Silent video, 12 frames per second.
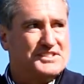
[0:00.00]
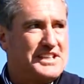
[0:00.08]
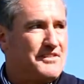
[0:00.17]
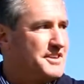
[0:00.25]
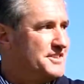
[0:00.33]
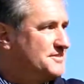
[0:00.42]

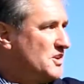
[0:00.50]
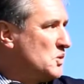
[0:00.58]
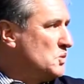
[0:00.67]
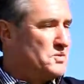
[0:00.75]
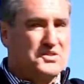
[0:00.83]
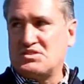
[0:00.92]
Every
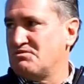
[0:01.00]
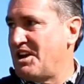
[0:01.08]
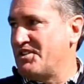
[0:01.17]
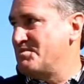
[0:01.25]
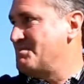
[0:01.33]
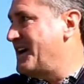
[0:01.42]
hole is
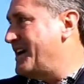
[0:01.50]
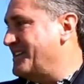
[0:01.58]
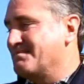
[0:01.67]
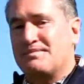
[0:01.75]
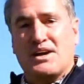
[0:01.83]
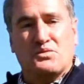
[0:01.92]
surrounded by
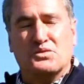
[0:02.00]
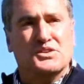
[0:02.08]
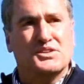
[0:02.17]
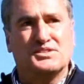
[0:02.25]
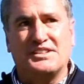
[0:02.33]
woods,